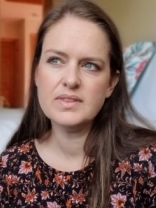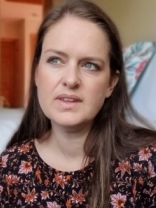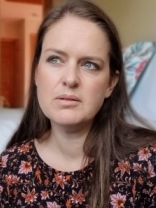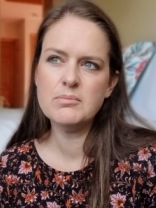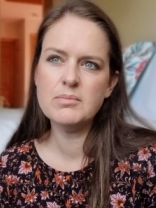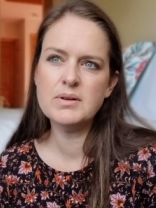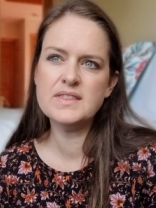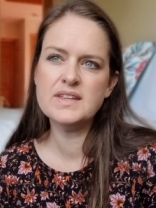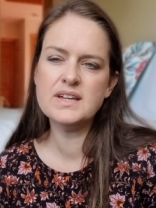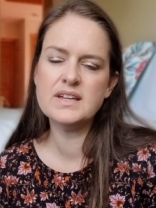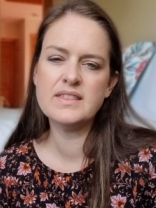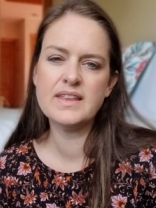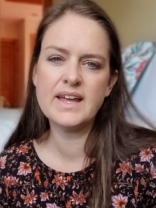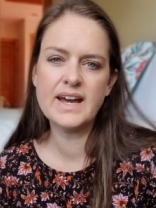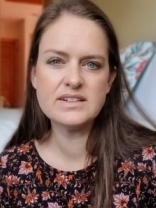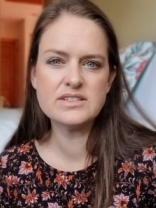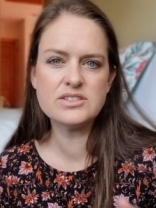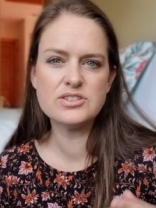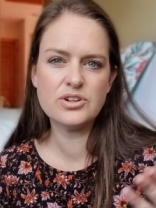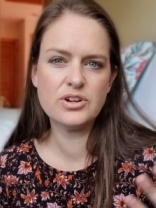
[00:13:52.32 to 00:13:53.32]
But then
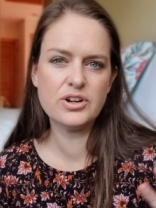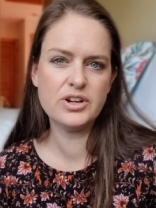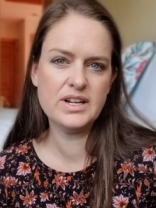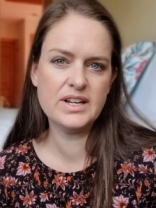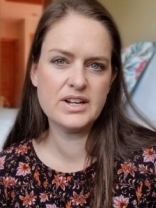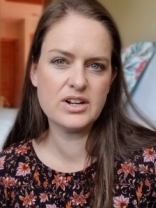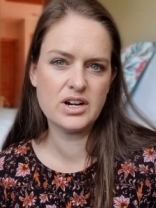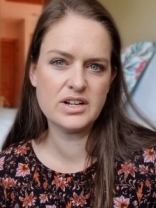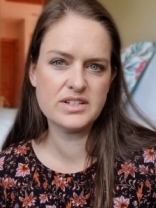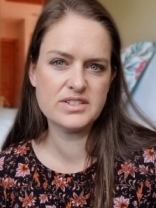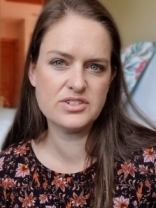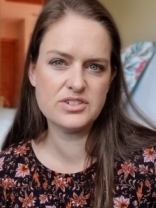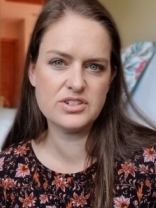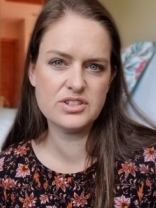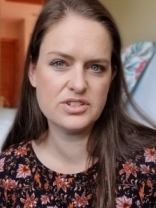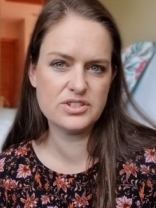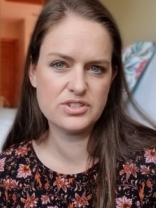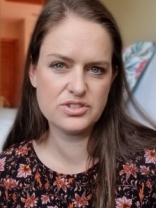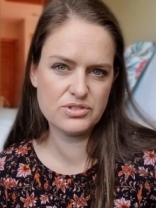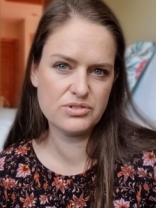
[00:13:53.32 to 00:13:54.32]
that's your only cost to
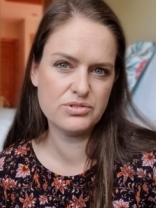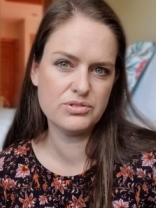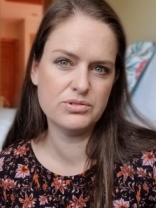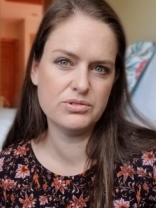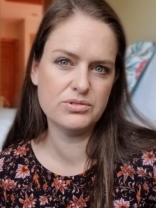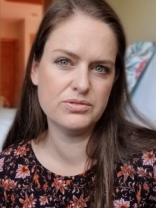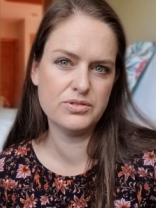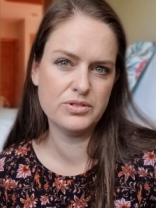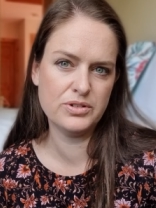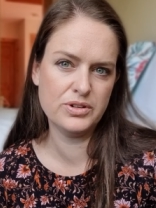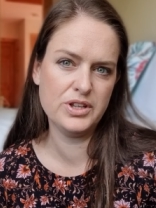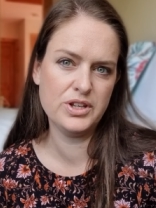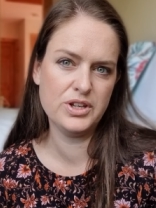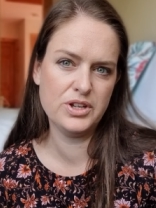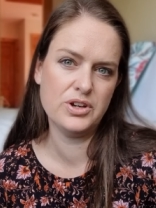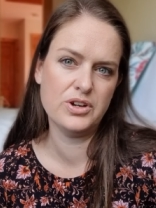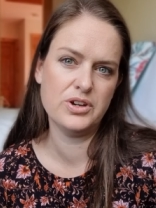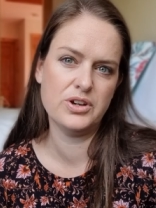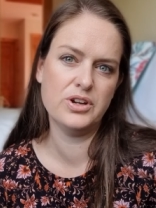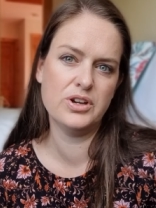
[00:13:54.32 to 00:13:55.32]
the school for the
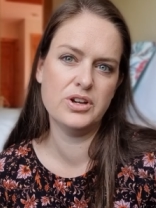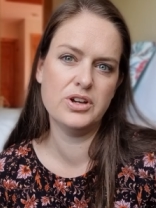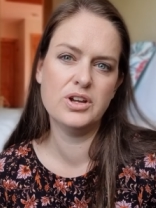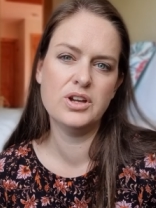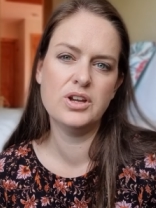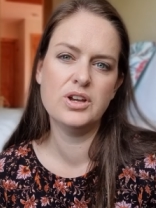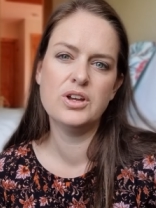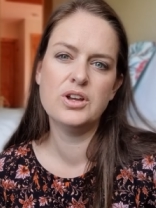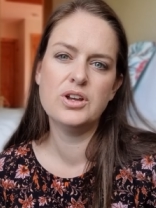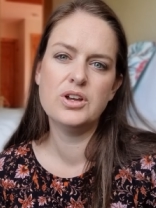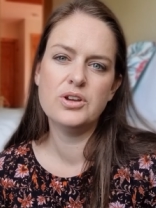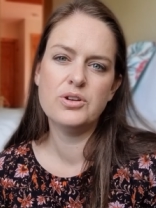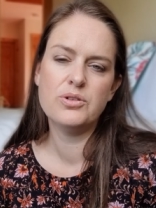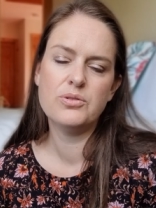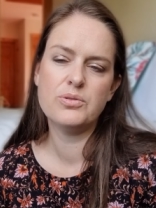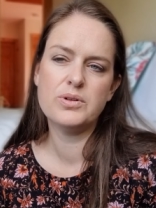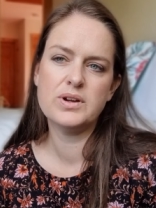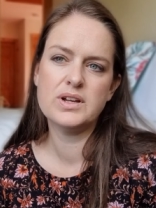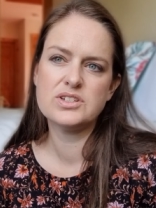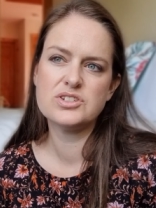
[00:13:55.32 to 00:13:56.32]
year,
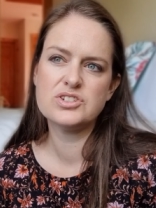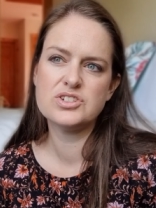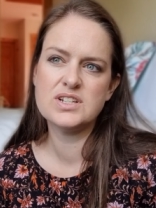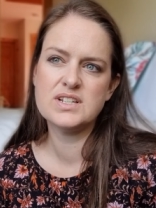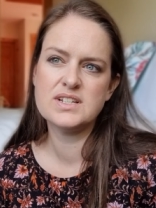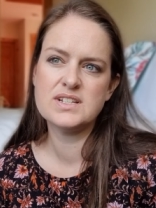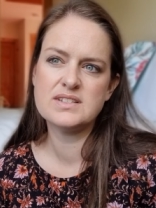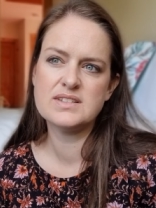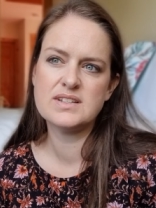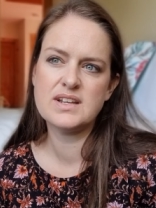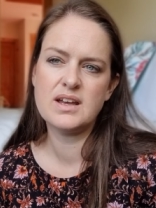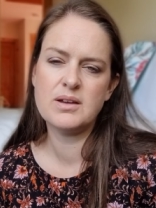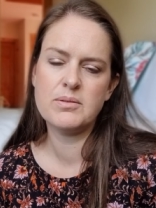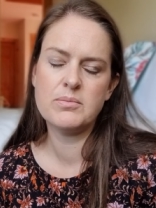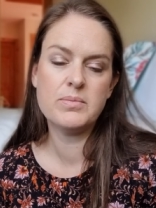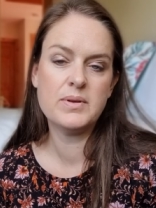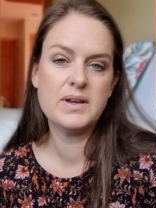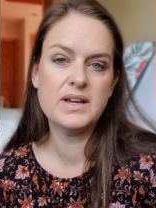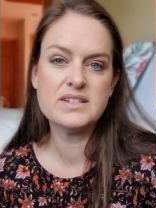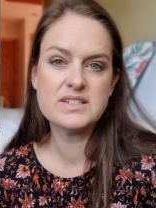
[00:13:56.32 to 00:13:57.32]
which is a
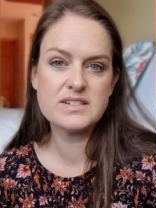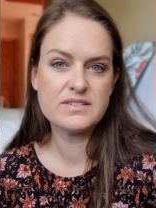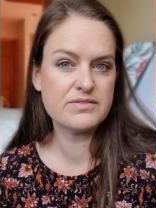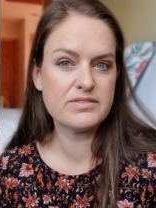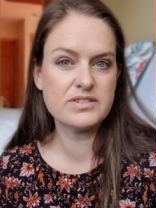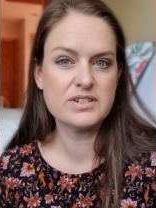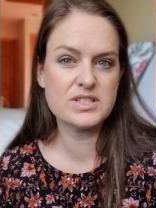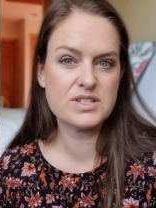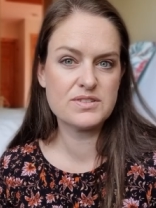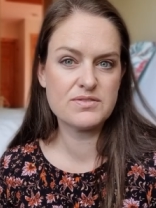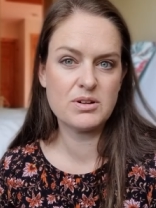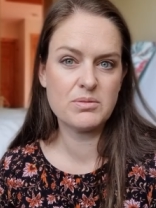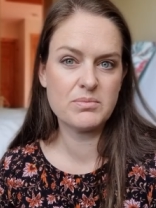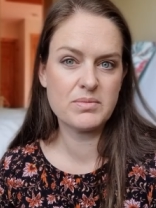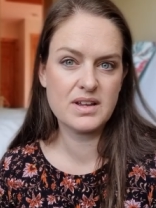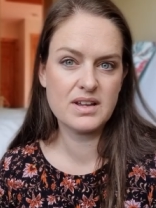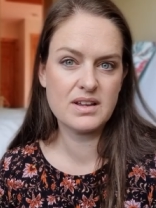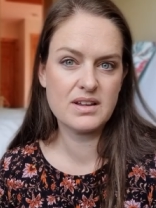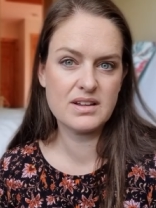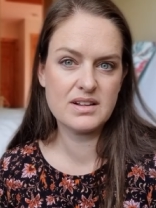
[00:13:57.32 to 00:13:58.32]
big difference from
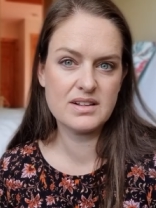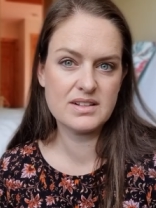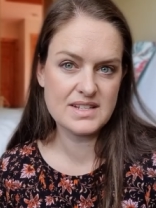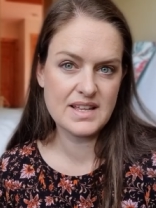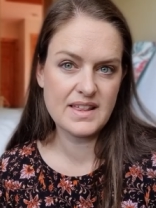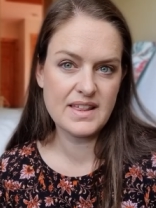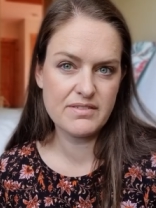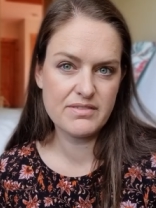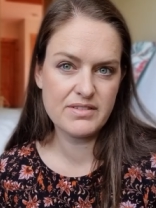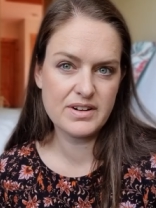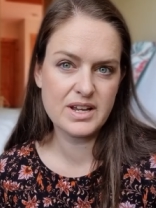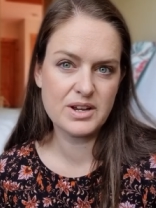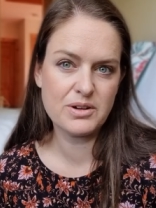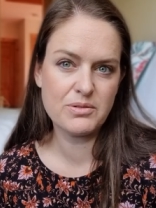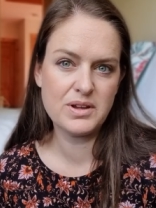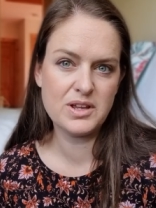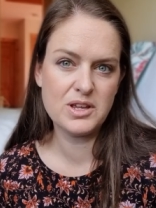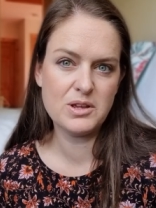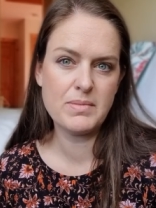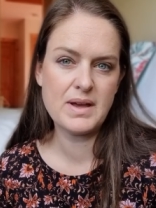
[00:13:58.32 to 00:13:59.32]
South Africa
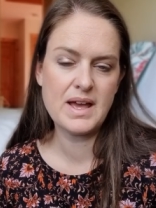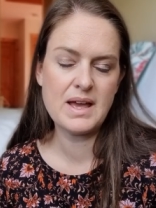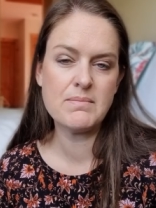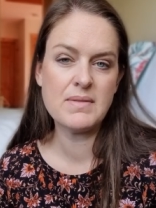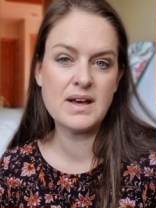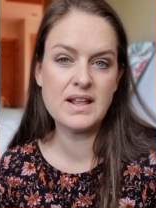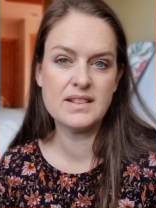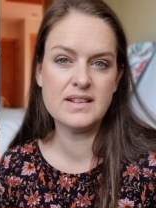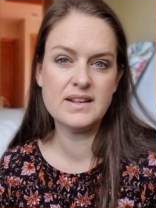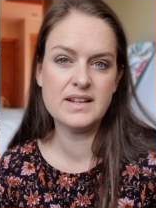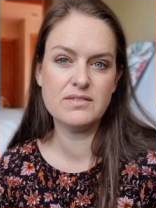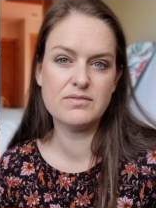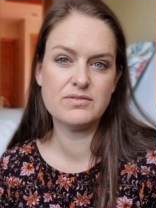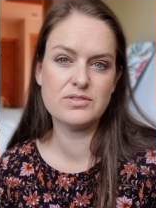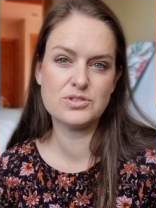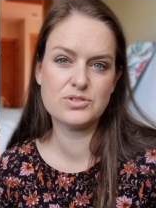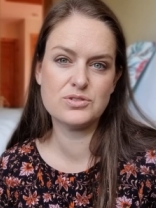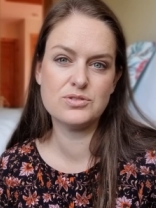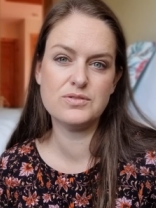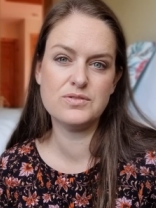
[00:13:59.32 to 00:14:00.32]
where you pay monthly for
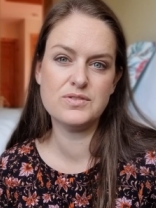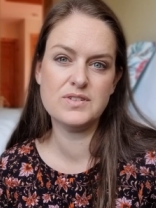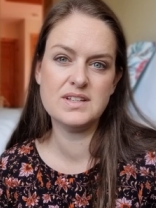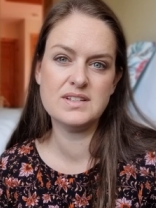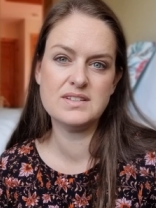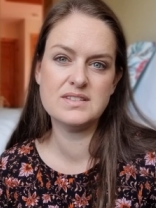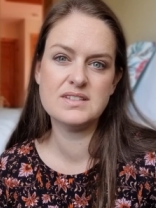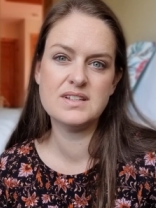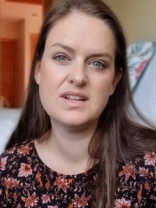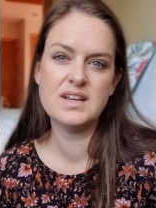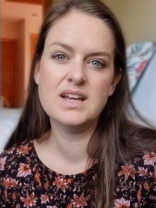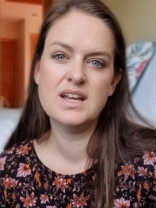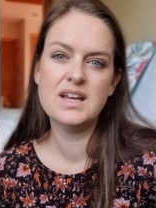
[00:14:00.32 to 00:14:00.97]
school fees.